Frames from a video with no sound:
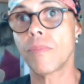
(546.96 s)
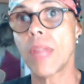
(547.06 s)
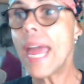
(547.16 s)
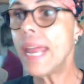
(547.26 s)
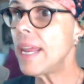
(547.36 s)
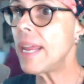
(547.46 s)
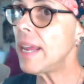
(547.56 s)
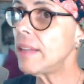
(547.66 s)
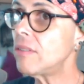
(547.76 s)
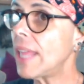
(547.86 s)
And
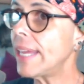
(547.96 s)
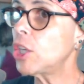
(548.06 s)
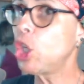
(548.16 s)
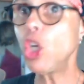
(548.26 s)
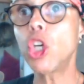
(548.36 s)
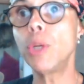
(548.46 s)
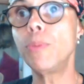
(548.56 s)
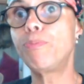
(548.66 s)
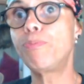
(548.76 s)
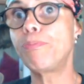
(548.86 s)
like, you could
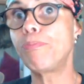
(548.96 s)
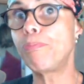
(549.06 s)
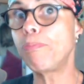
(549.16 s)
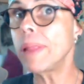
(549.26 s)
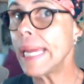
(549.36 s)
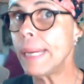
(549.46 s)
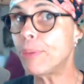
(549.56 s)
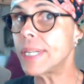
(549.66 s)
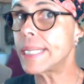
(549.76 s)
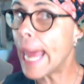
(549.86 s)
play
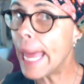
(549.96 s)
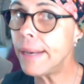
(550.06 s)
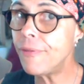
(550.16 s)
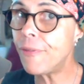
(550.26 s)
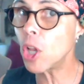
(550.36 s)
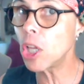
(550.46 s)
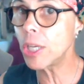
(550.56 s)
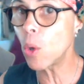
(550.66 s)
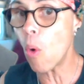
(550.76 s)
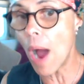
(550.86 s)
pretend for a
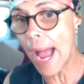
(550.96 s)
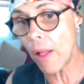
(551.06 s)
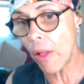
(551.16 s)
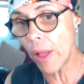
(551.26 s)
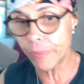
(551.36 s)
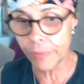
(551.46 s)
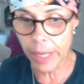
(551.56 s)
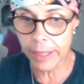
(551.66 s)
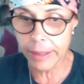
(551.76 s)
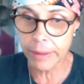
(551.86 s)
little while
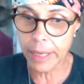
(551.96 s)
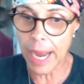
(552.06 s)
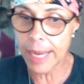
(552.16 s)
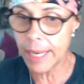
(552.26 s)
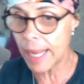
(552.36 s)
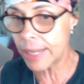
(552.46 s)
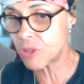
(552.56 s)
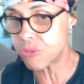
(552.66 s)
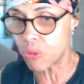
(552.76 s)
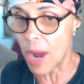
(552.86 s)
and kind of like
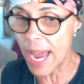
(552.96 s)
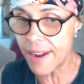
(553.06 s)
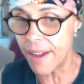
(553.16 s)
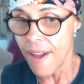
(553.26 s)
try to